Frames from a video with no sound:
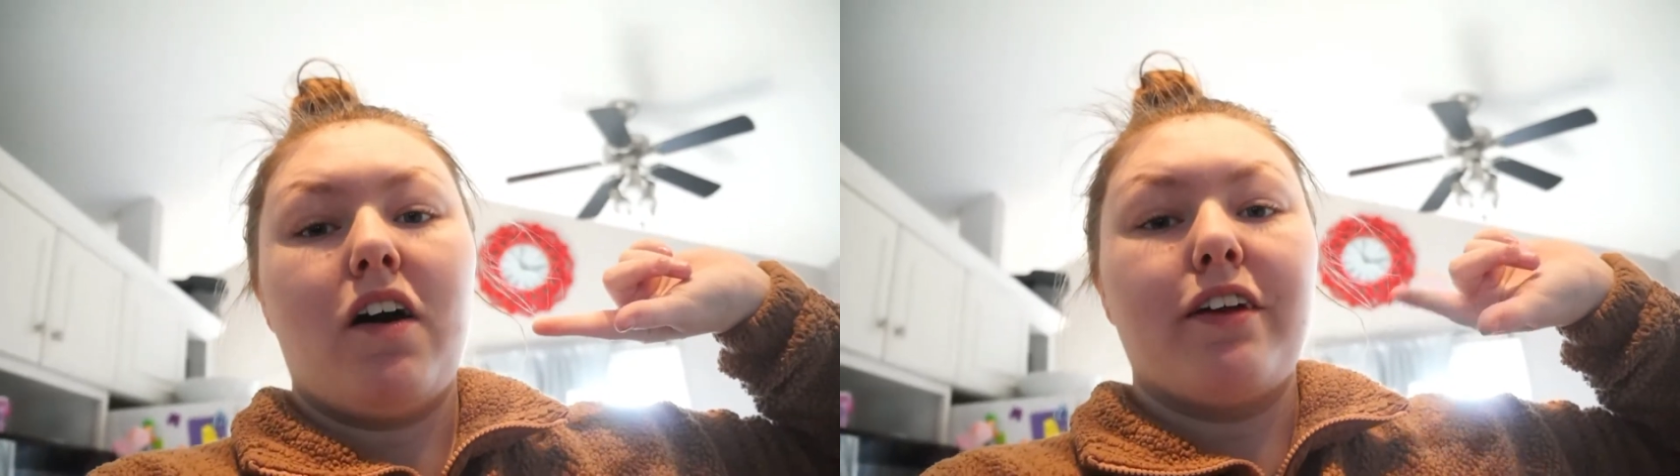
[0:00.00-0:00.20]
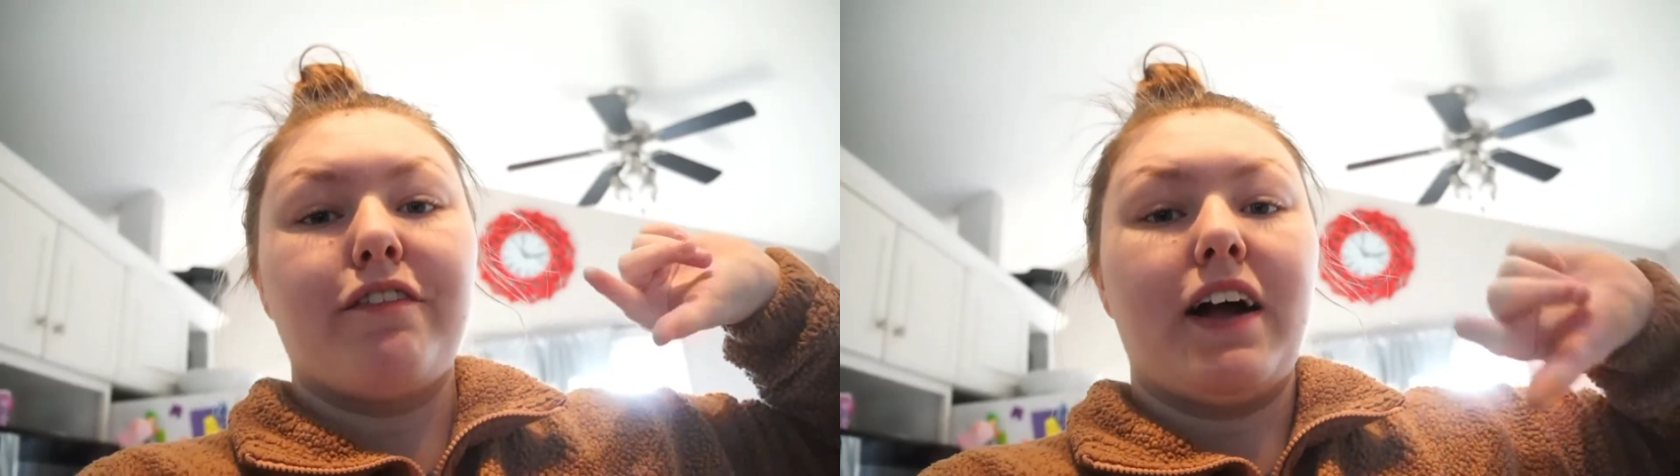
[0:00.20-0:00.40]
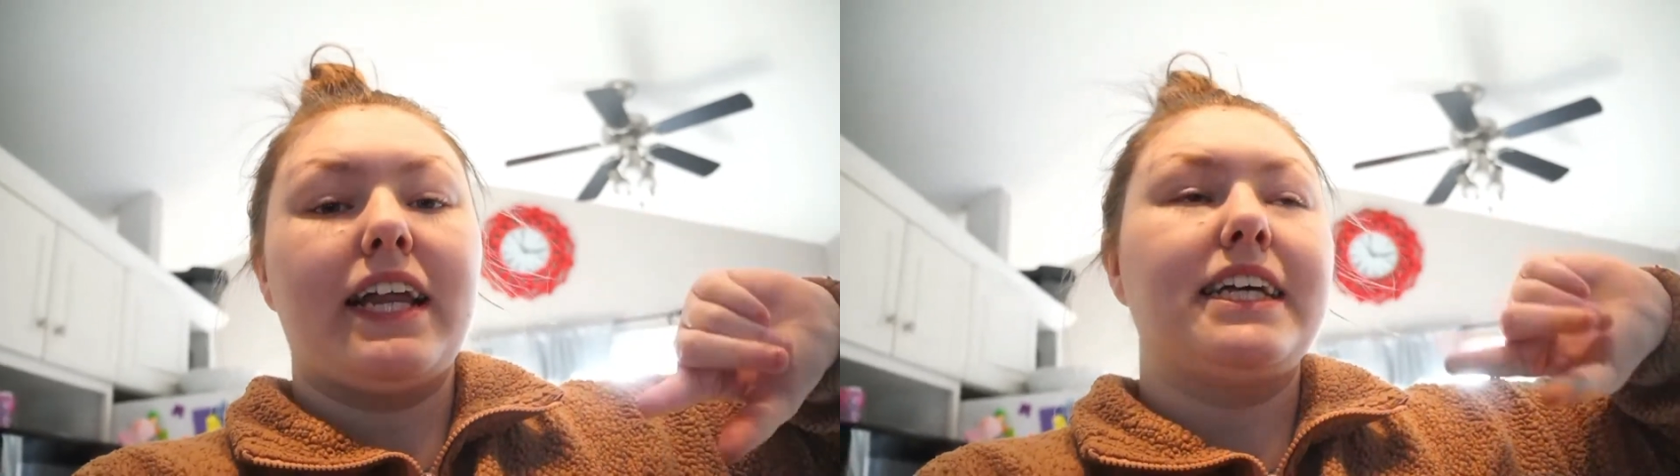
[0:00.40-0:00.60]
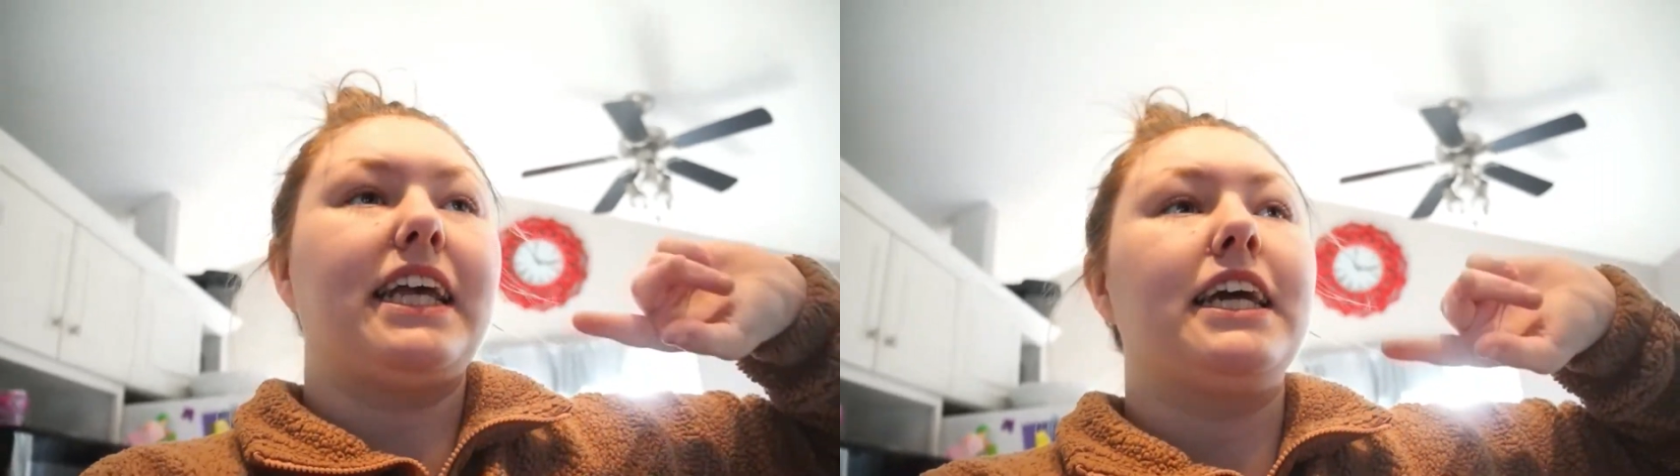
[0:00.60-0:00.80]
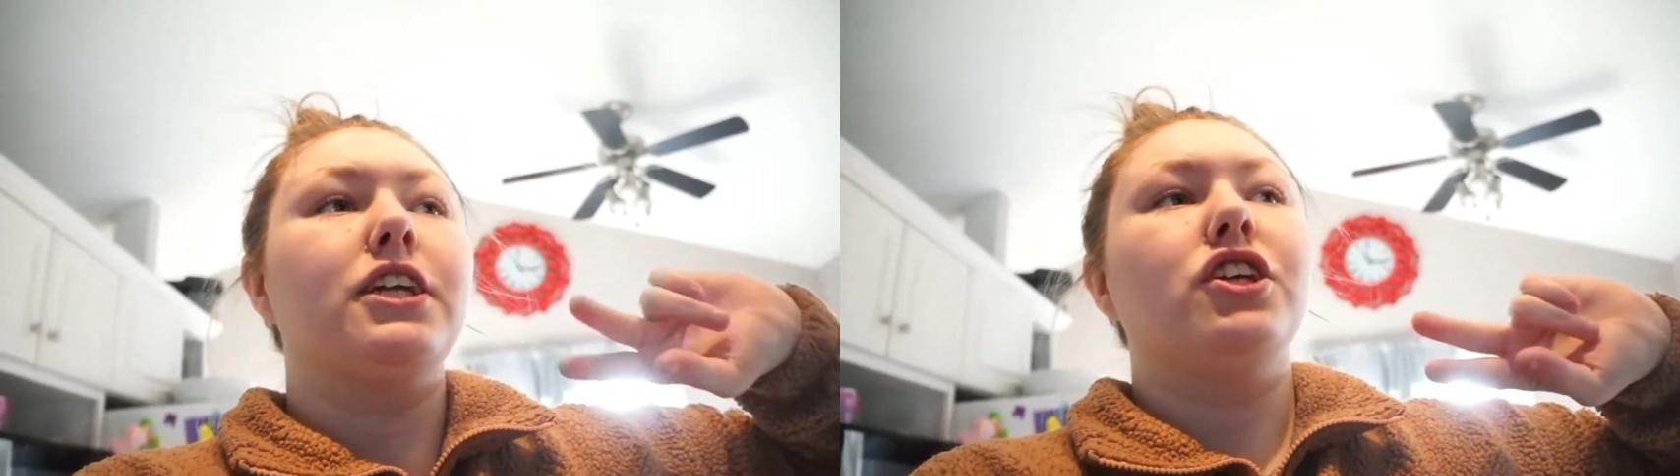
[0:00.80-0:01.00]
on
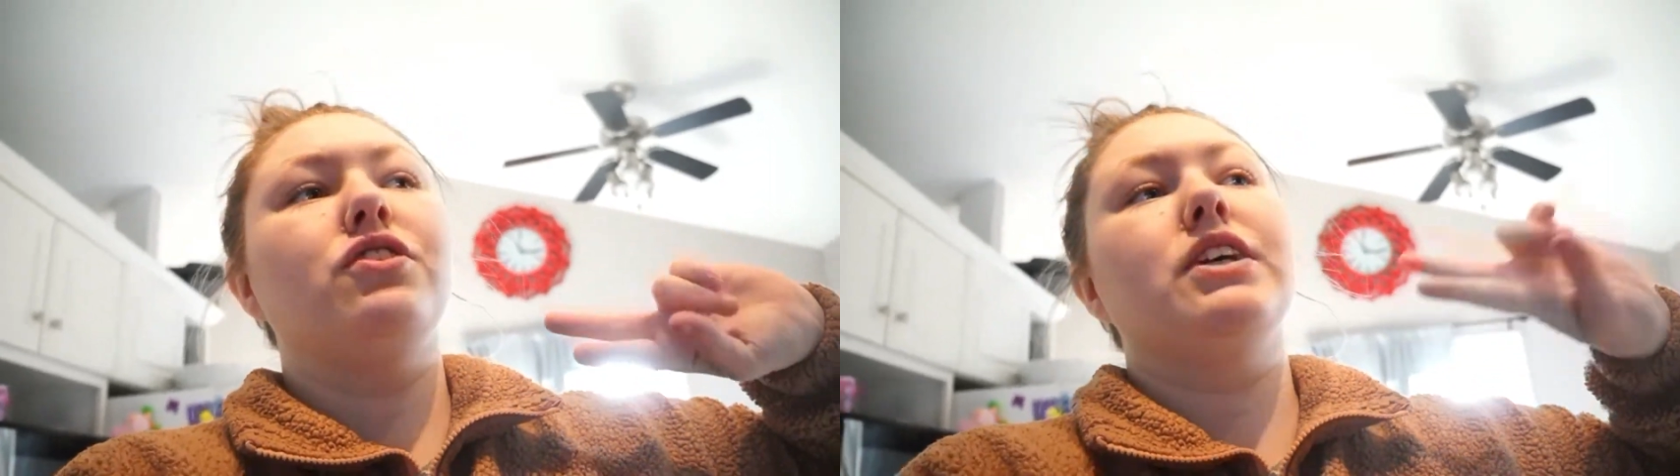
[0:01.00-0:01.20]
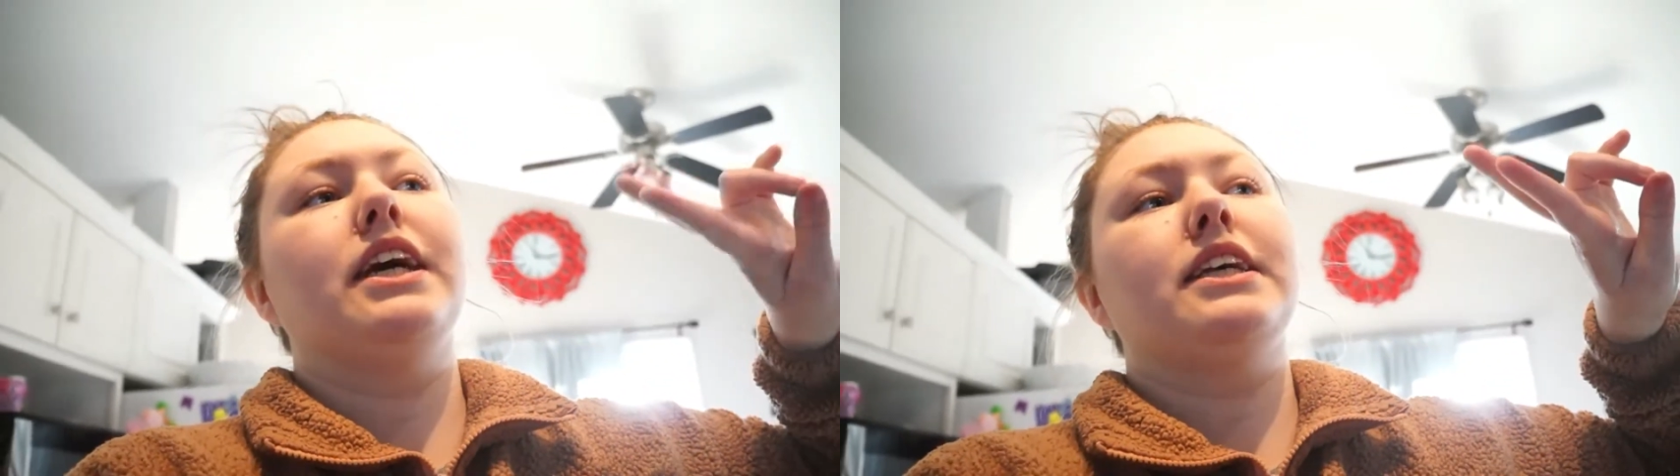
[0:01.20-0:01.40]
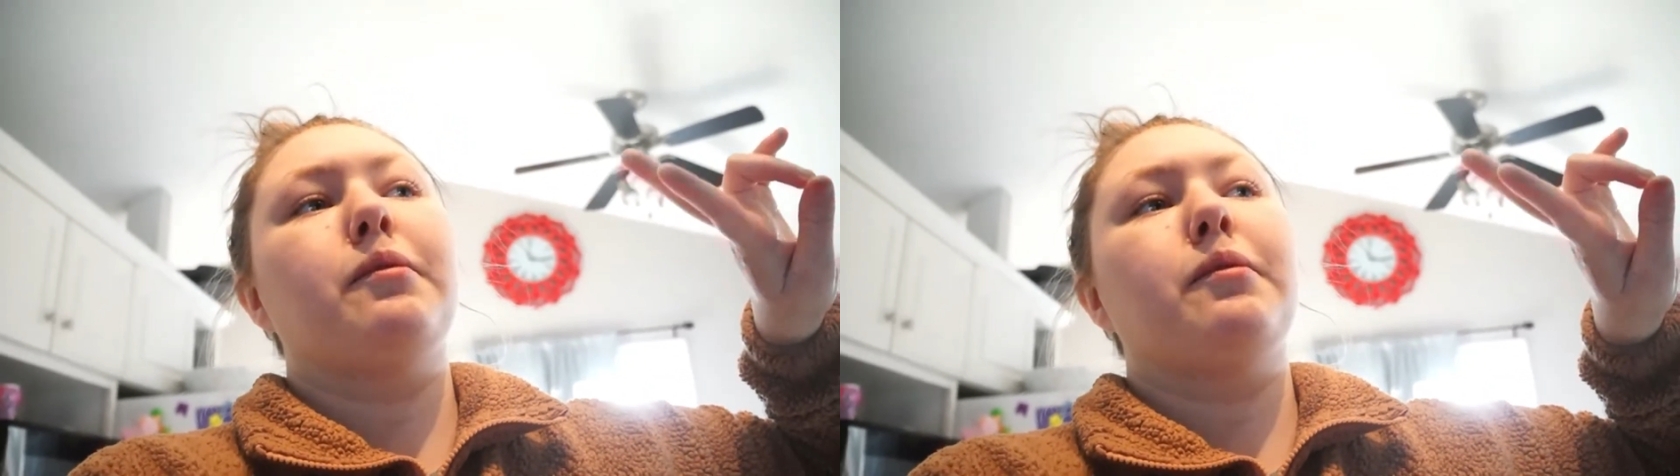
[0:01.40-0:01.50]
Fridays and Tuesdays,